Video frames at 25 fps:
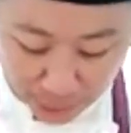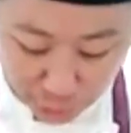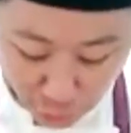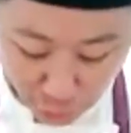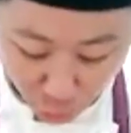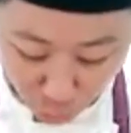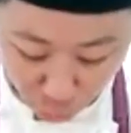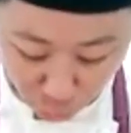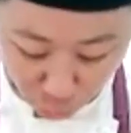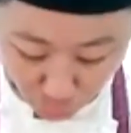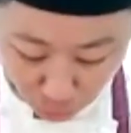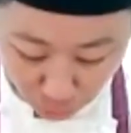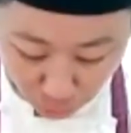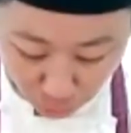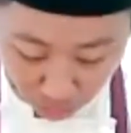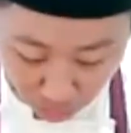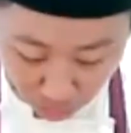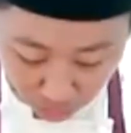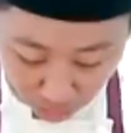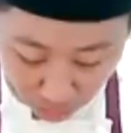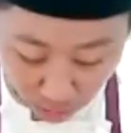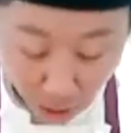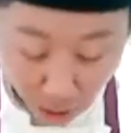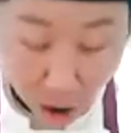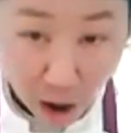and don't roll
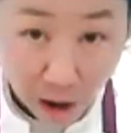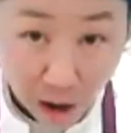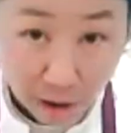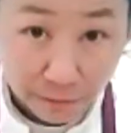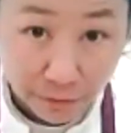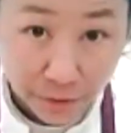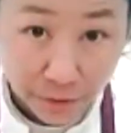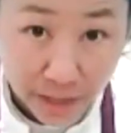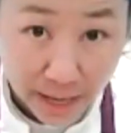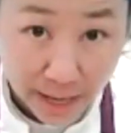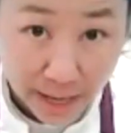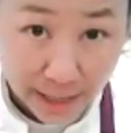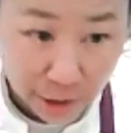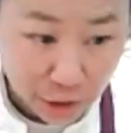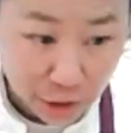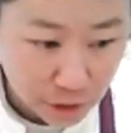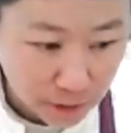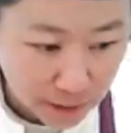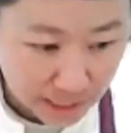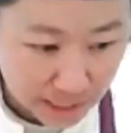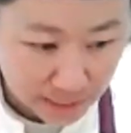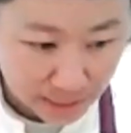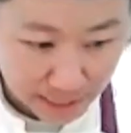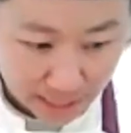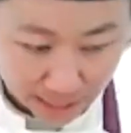off the
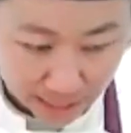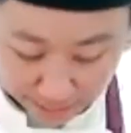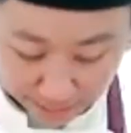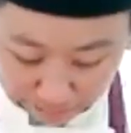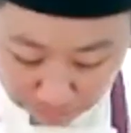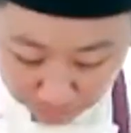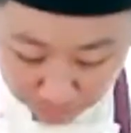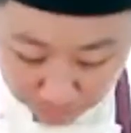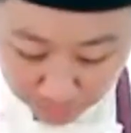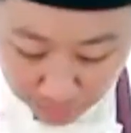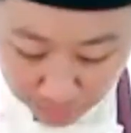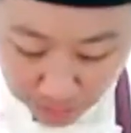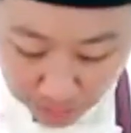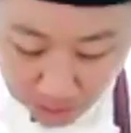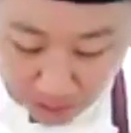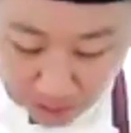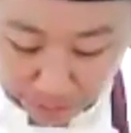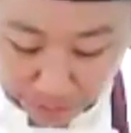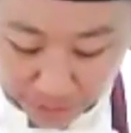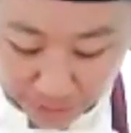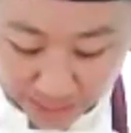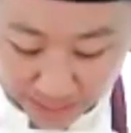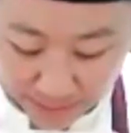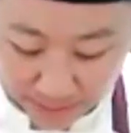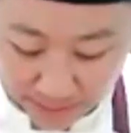edge like that.
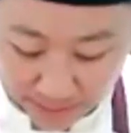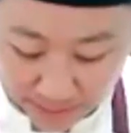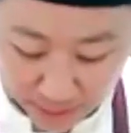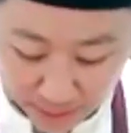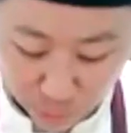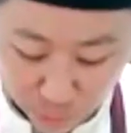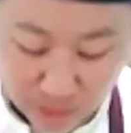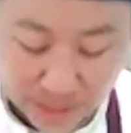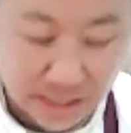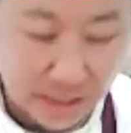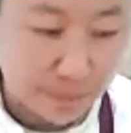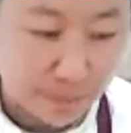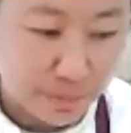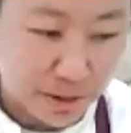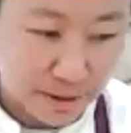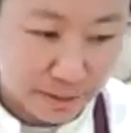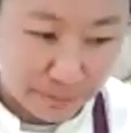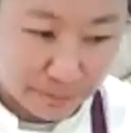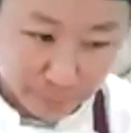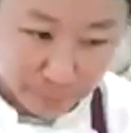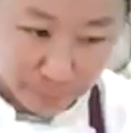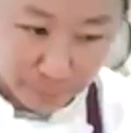That's a recipe